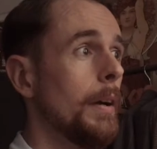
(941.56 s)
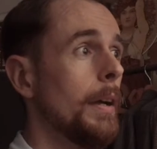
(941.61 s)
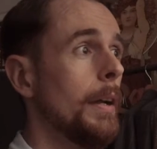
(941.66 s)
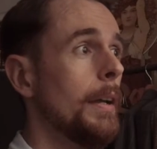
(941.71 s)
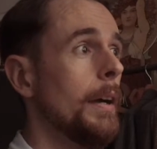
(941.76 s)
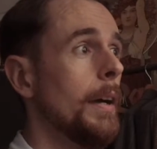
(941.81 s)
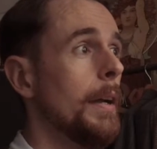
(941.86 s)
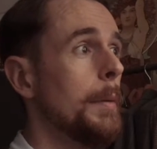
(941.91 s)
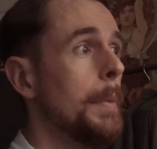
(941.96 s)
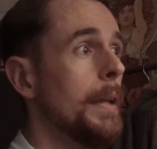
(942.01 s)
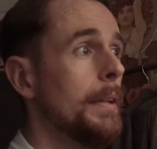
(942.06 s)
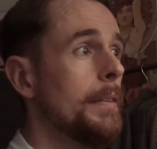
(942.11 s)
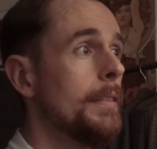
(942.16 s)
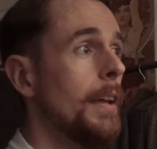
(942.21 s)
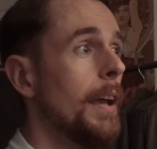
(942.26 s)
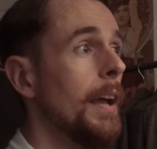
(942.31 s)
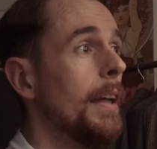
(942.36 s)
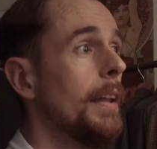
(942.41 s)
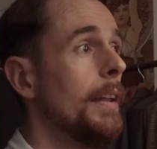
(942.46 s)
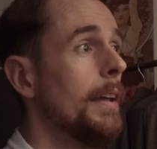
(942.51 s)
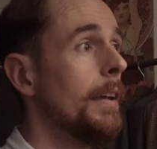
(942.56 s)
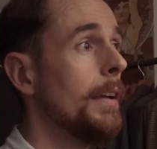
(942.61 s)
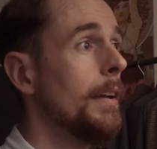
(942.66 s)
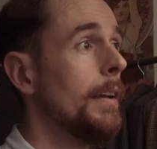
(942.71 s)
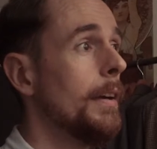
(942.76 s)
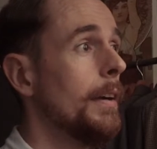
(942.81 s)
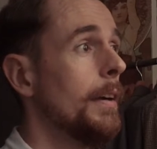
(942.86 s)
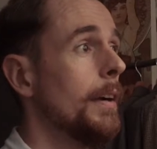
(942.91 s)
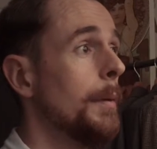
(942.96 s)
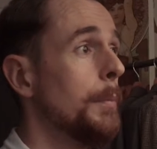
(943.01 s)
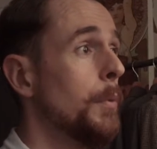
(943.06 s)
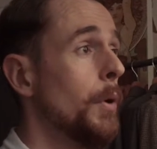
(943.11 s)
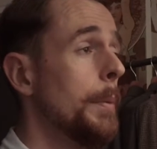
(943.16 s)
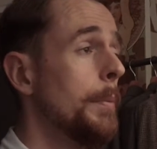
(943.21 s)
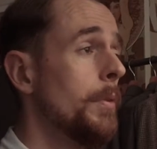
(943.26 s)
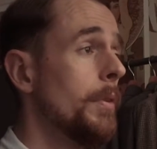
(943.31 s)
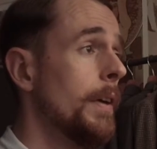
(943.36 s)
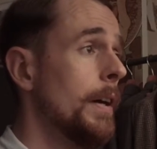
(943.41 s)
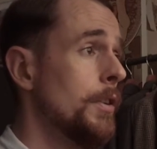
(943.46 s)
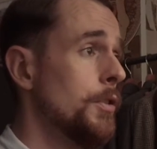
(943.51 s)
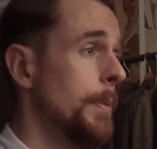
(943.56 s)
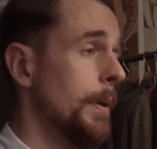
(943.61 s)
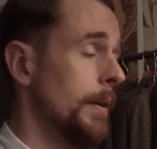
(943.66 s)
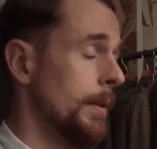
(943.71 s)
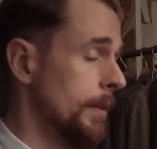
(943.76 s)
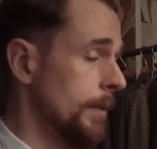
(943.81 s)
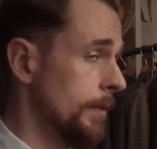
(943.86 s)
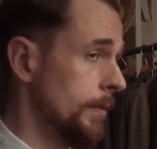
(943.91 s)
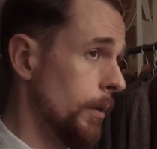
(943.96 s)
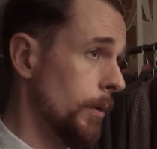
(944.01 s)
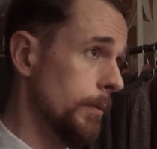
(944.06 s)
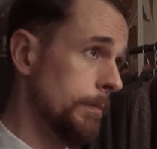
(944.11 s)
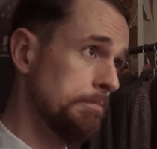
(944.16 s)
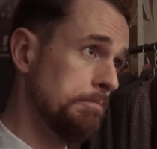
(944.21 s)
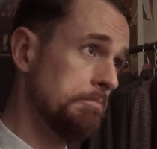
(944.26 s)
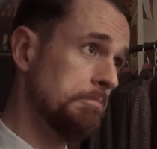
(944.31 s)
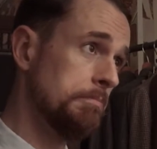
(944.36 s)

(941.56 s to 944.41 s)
I met at a Bohème Sauvage party. So